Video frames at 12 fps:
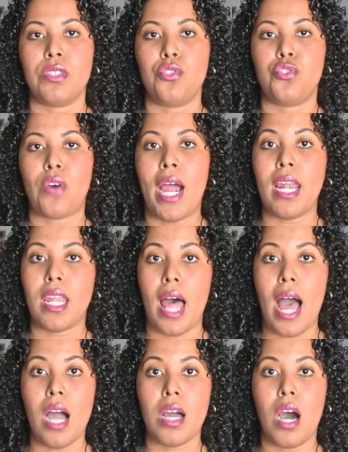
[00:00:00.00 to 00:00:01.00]
try
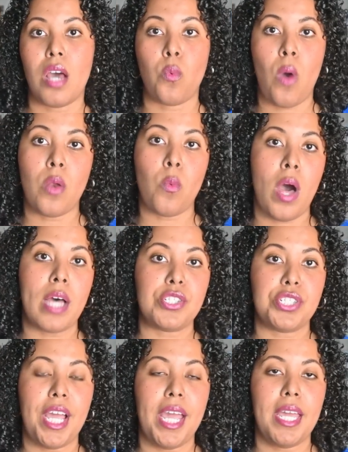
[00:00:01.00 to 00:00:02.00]
LOC on one wash
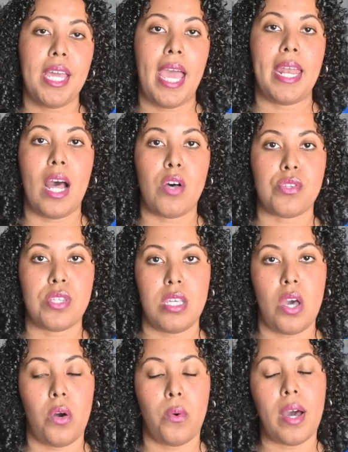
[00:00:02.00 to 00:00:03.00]
day and
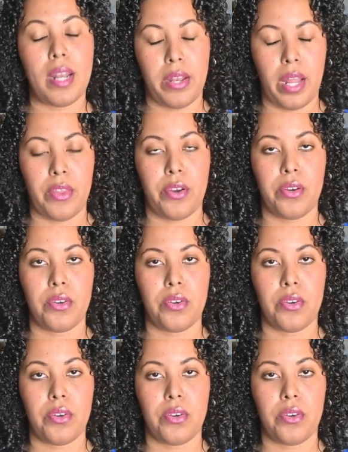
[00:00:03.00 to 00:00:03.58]
LCO on another.